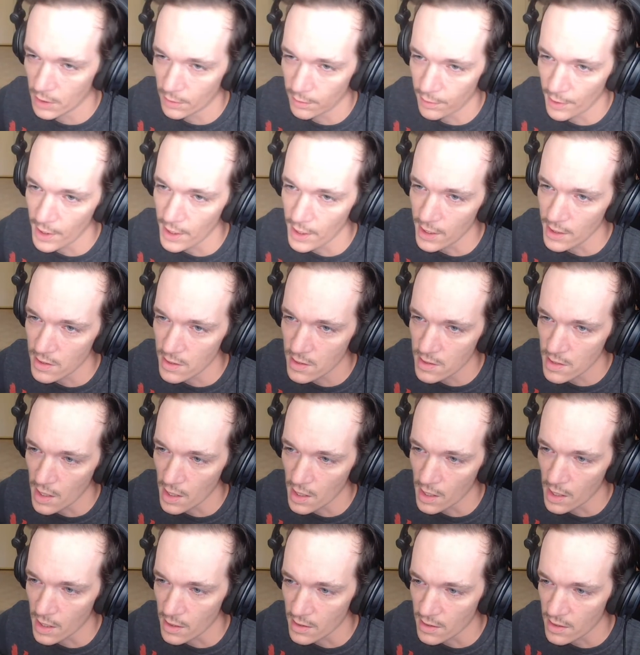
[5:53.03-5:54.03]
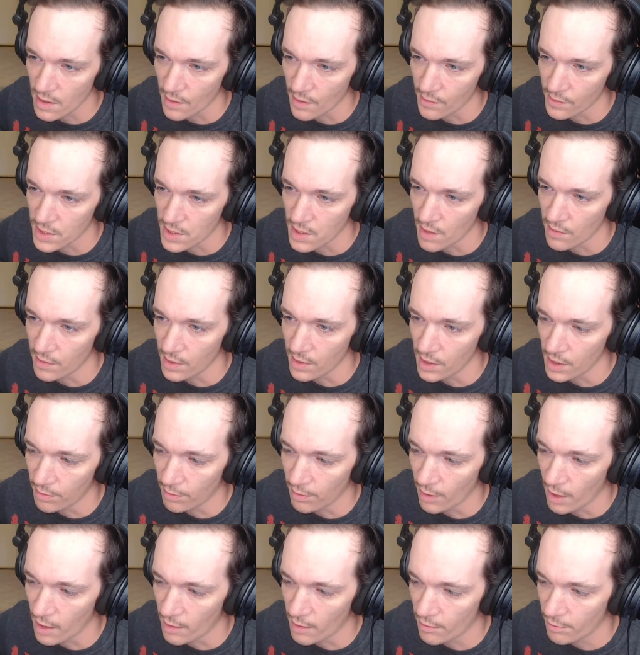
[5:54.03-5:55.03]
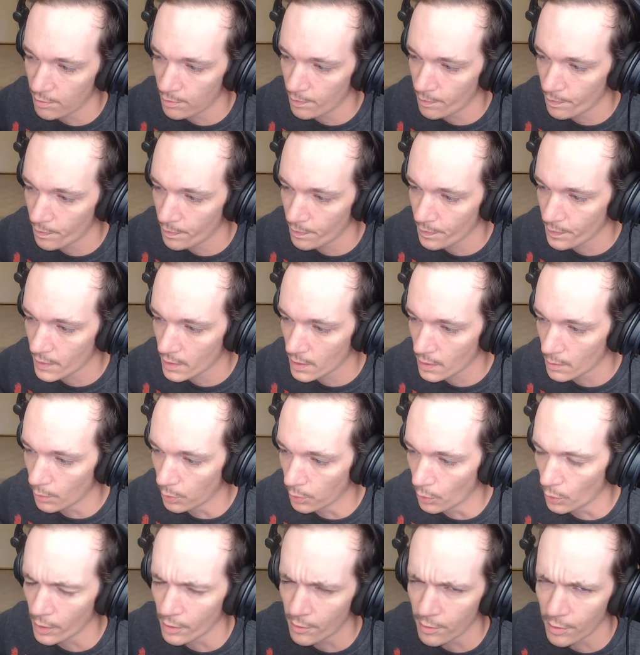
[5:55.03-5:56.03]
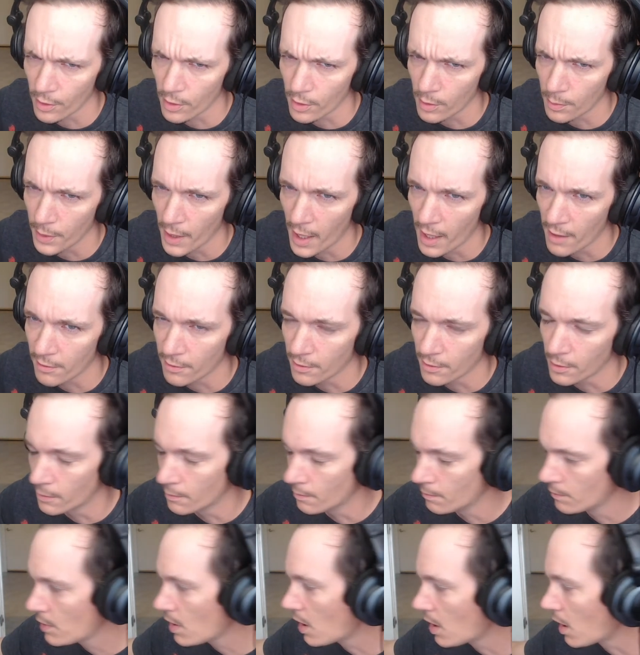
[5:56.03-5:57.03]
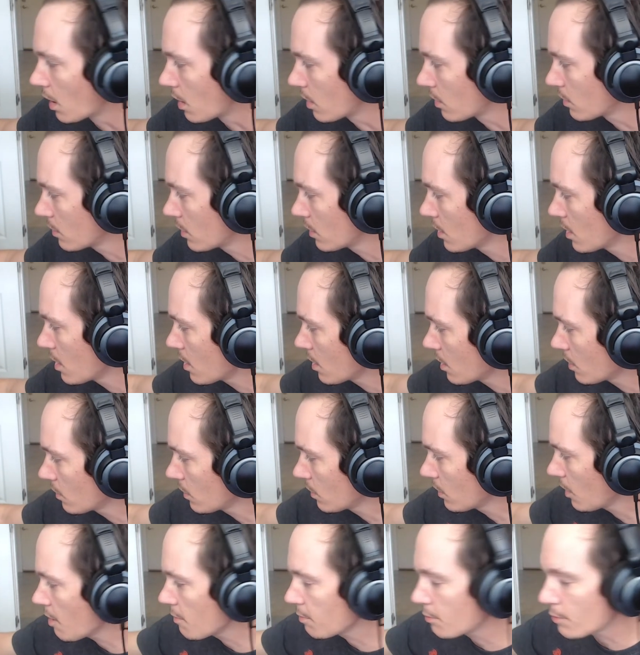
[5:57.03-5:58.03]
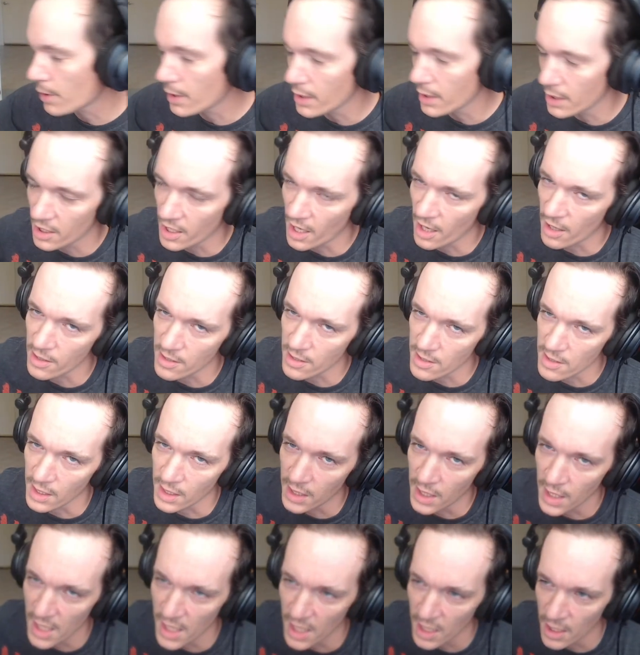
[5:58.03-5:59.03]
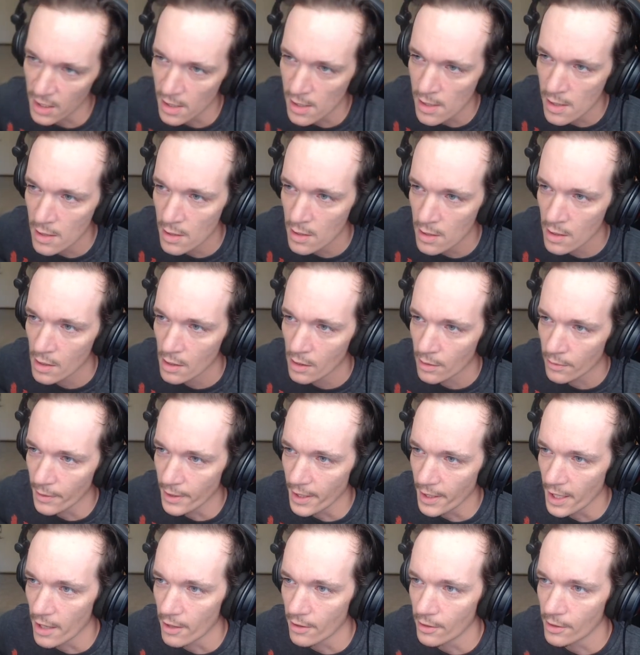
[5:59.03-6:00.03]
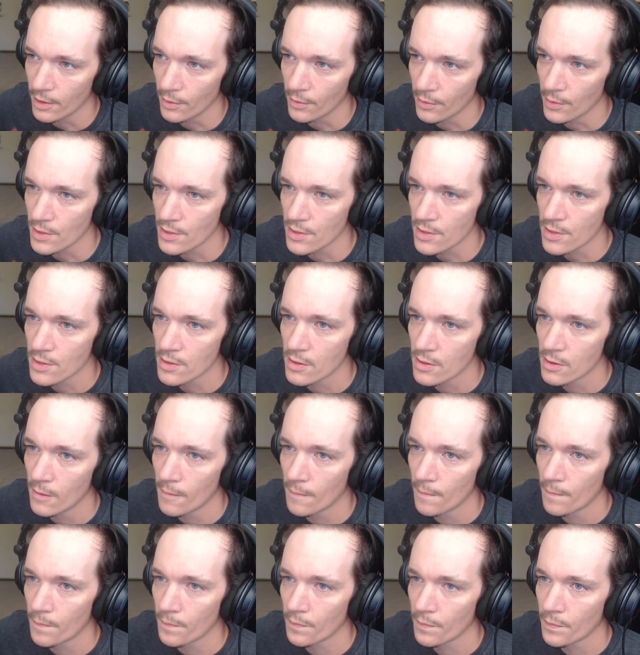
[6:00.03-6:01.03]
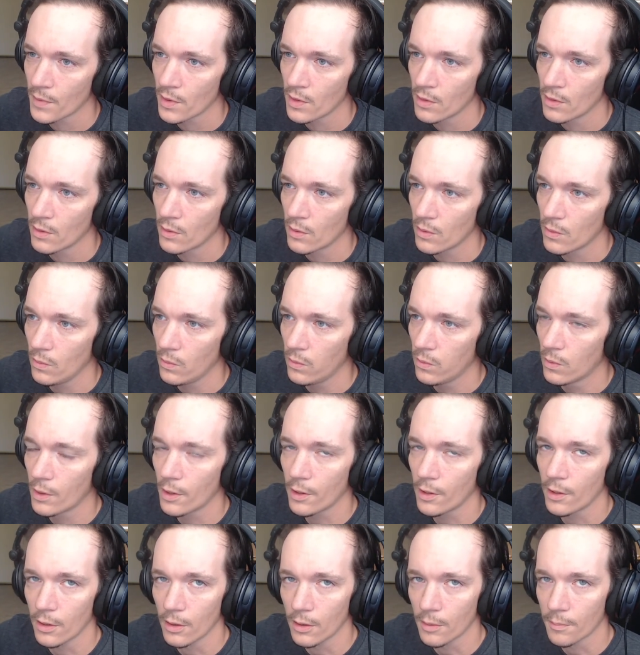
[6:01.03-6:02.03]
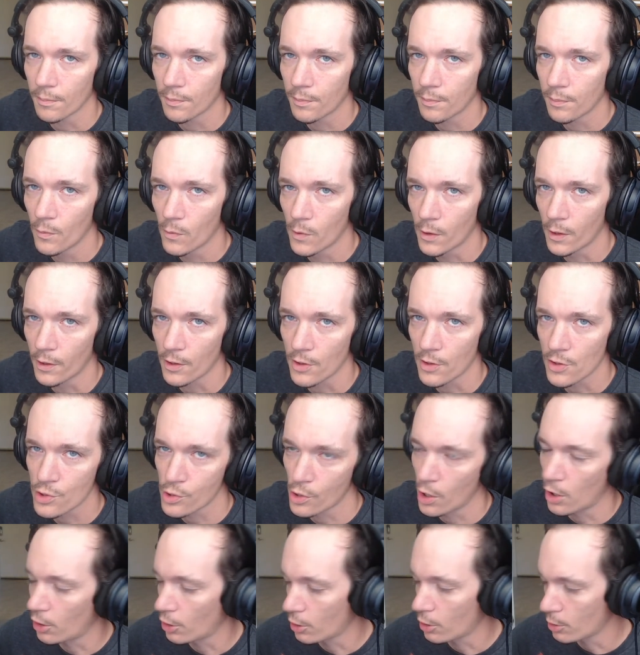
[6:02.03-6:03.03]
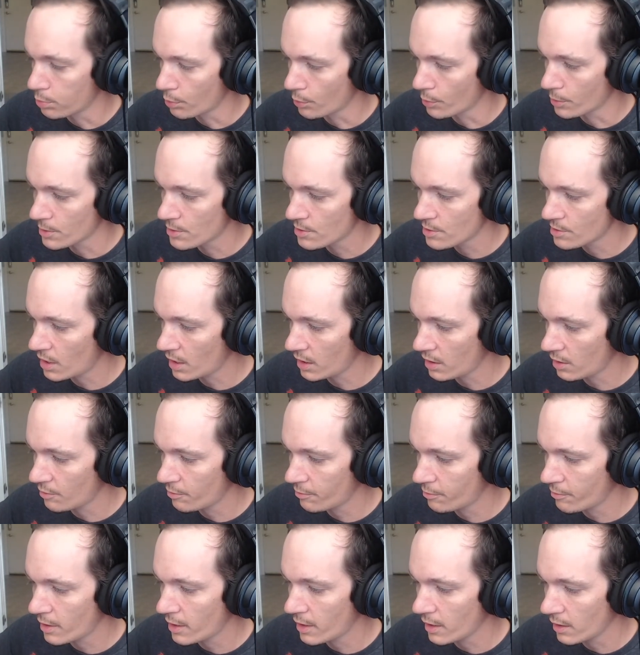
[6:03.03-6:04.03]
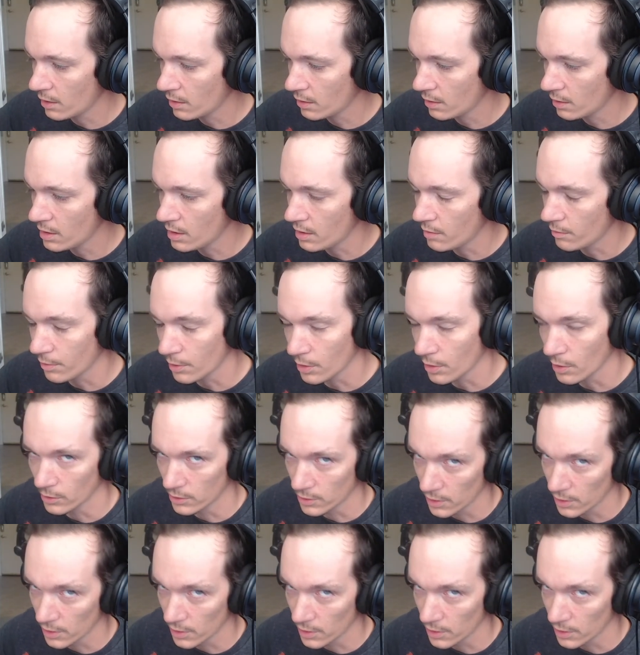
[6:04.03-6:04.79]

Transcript: phase, uh, 775 board for the platform. Uh, will upgrade it out as I can. Right now, it was one of the one of the stronger boards that I could find, even though it's